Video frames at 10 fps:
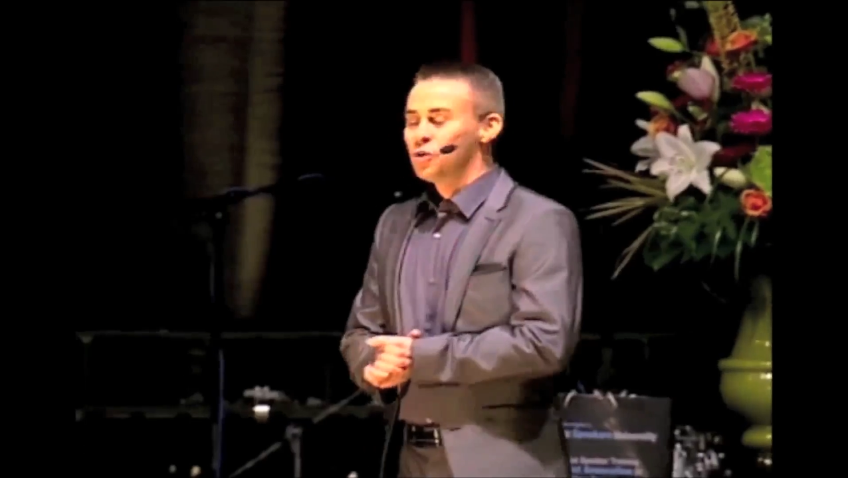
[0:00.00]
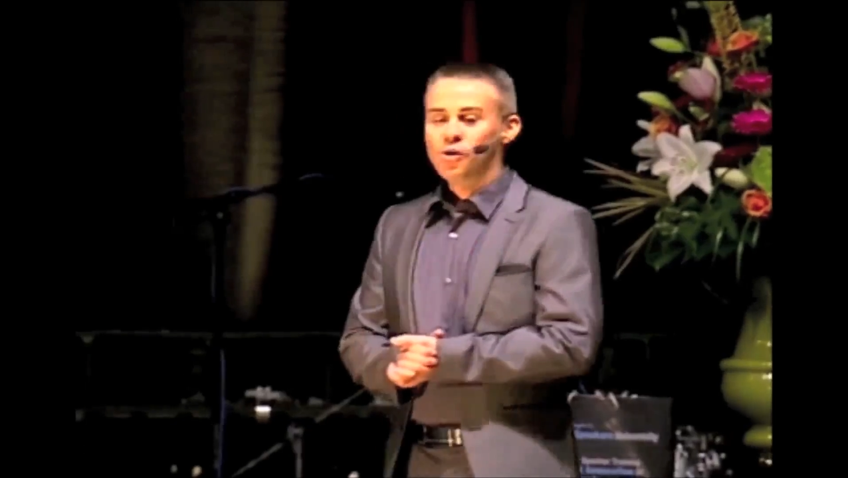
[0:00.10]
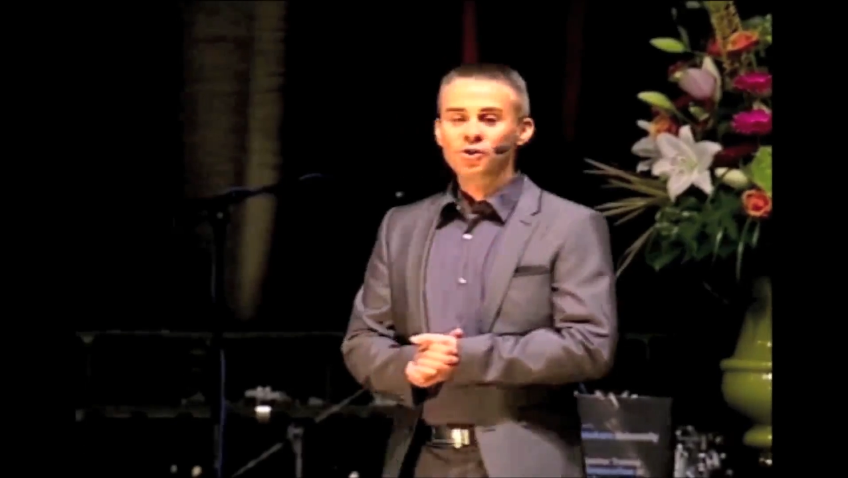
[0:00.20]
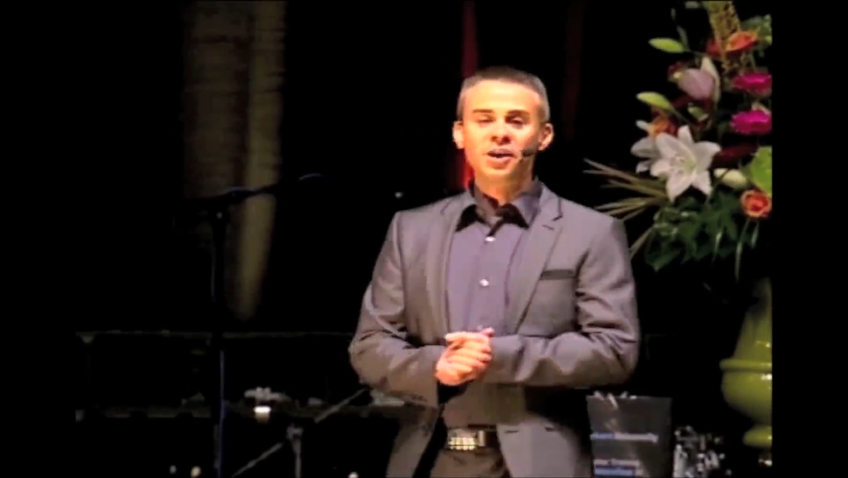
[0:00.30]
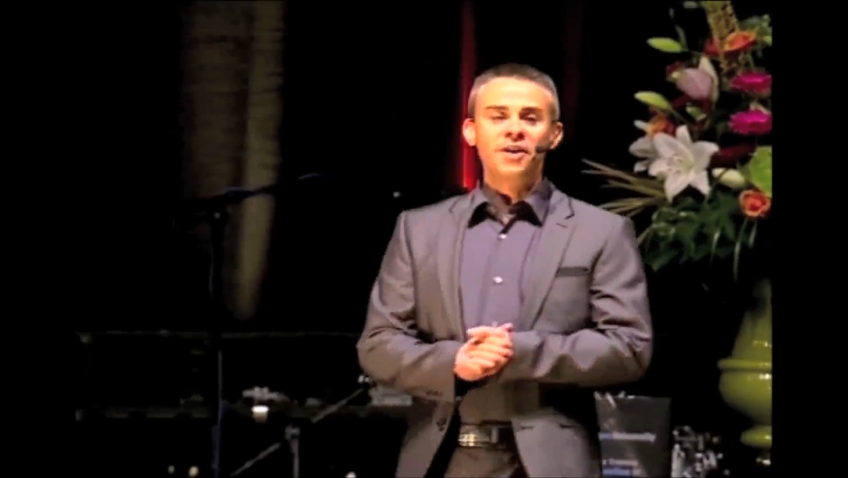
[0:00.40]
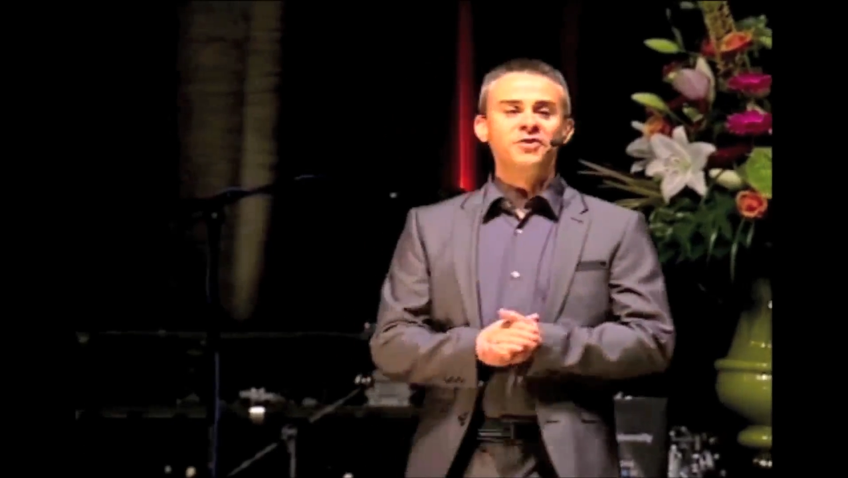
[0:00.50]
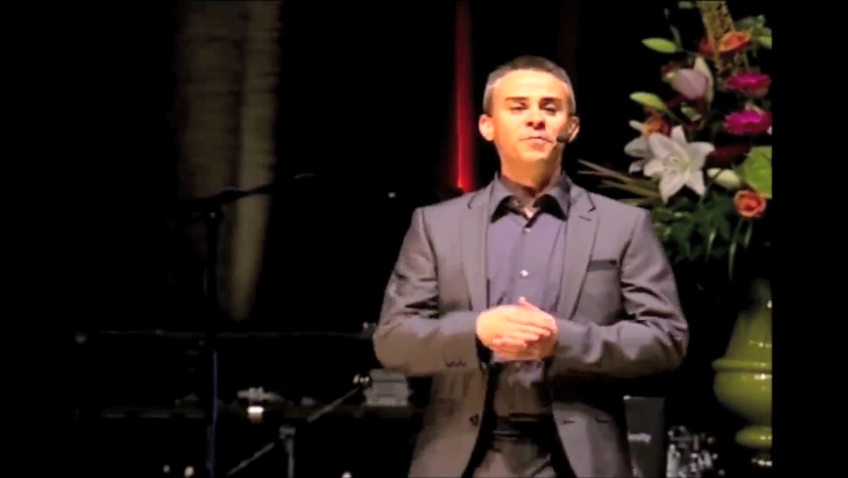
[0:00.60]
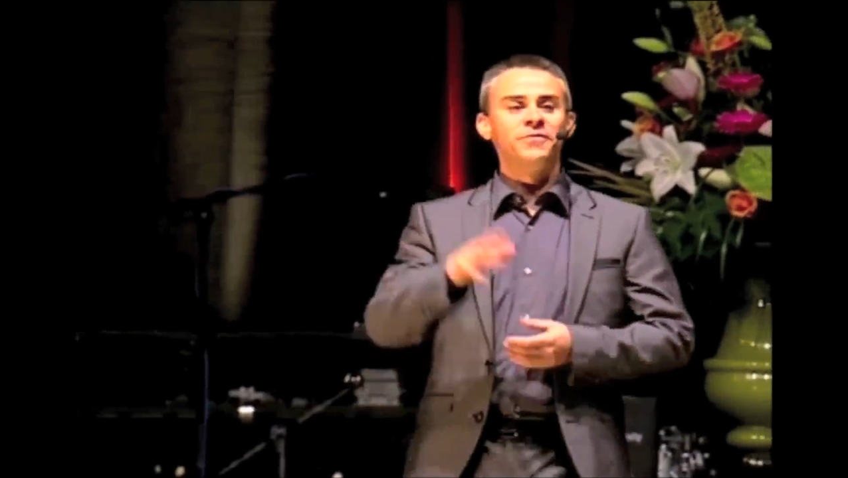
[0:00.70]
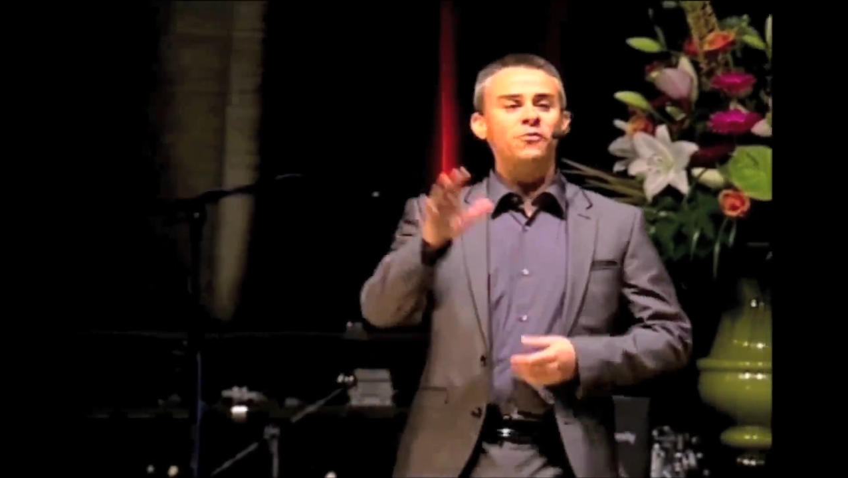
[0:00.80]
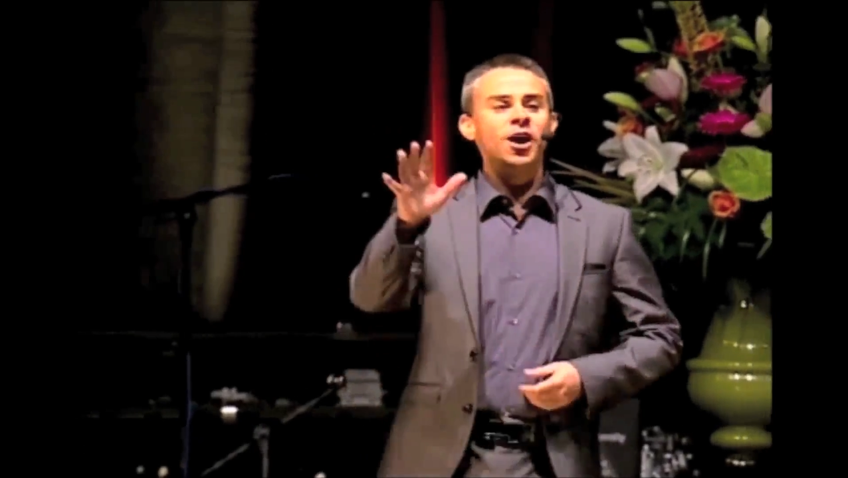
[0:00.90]
Well, good
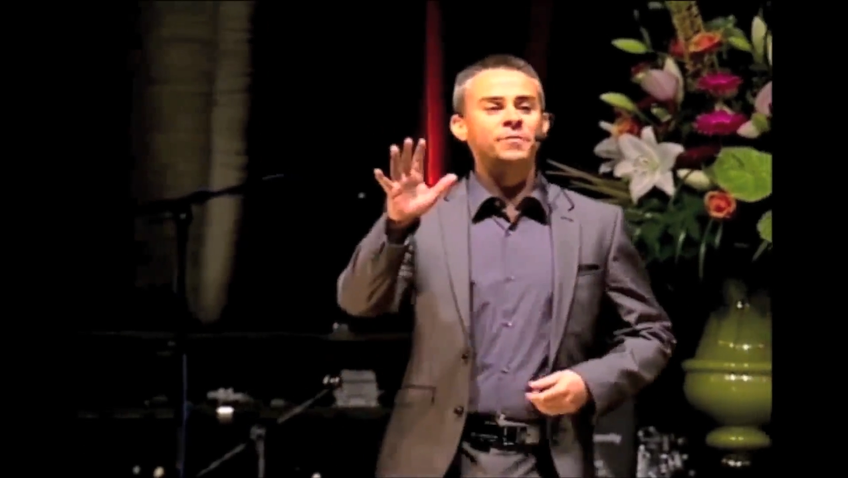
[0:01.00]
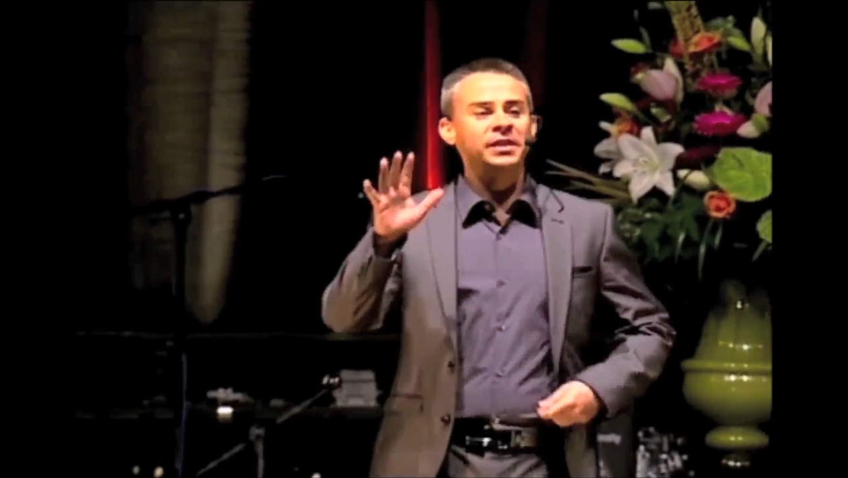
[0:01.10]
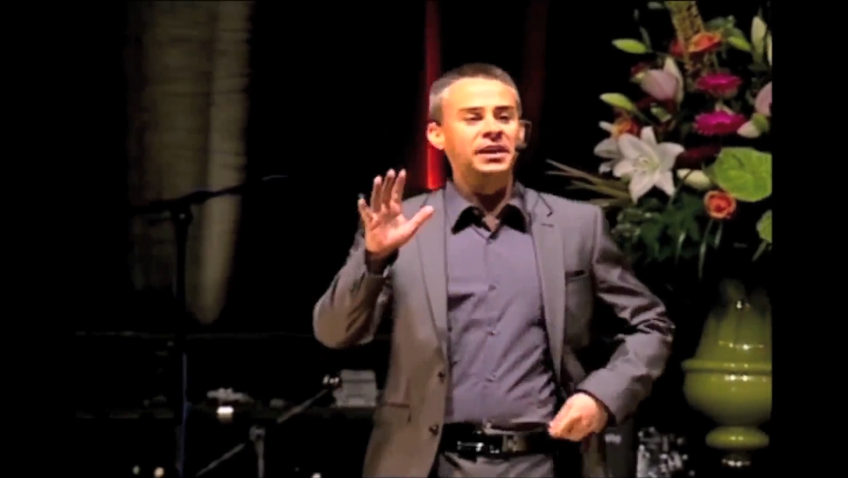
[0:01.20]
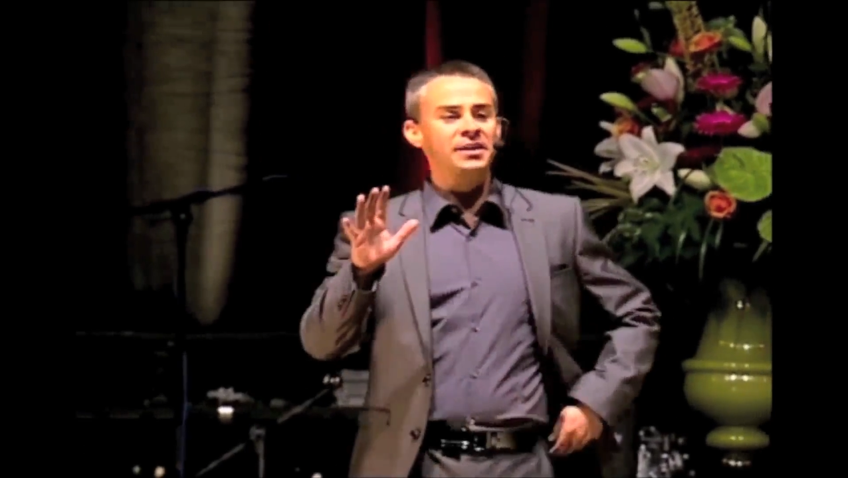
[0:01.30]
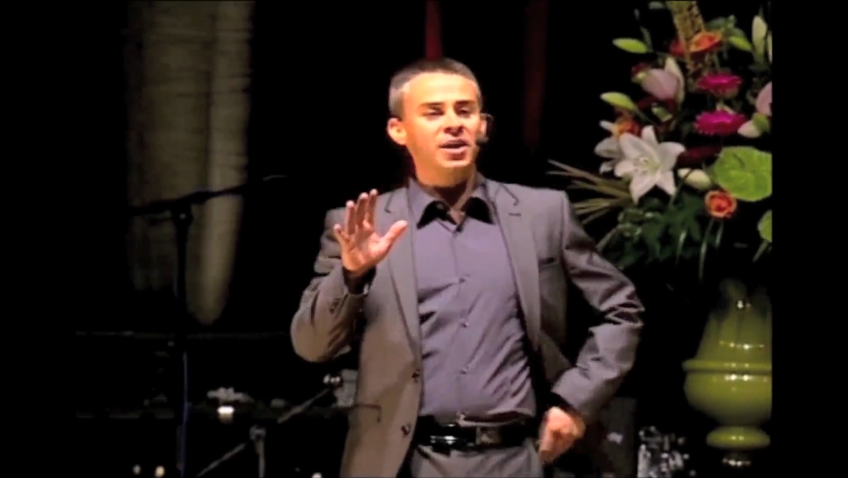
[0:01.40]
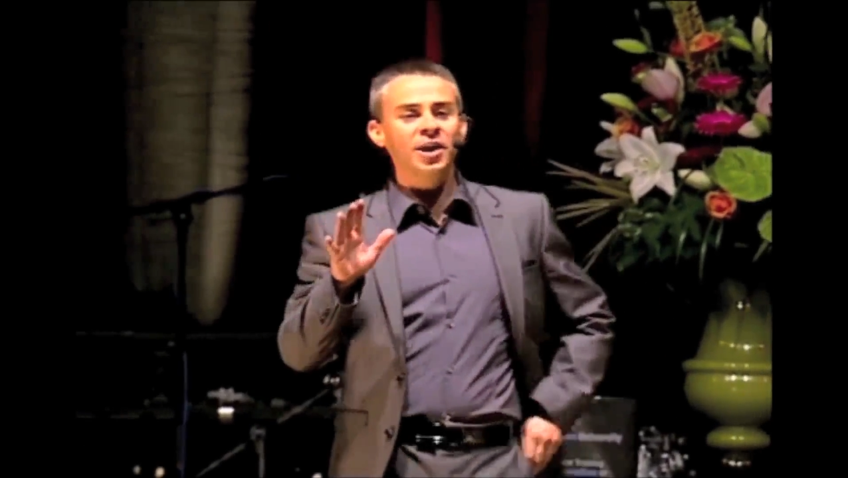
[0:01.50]
afternoon. Before I begin,